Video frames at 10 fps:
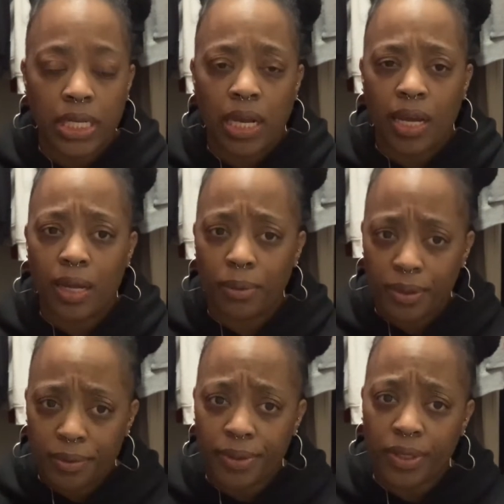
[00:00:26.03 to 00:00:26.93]
I'm going to
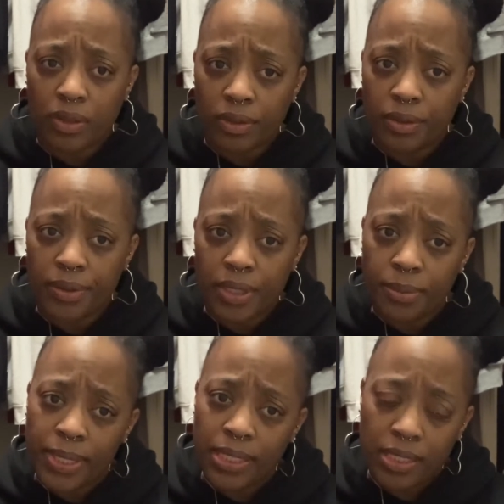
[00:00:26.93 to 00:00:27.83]
work on going to
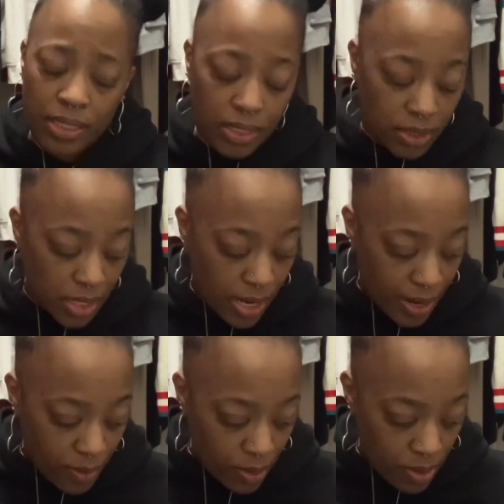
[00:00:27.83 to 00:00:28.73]
bed at a decent
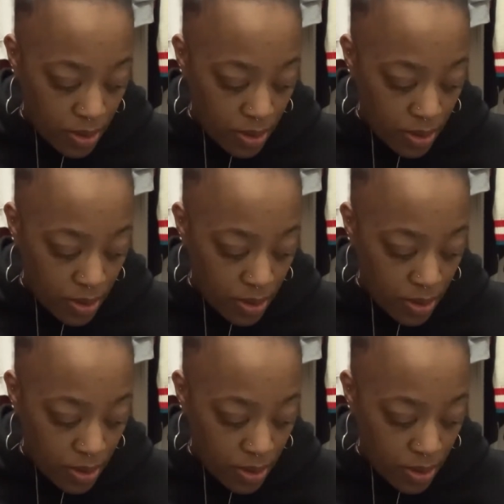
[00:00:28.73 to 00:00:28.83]
hour.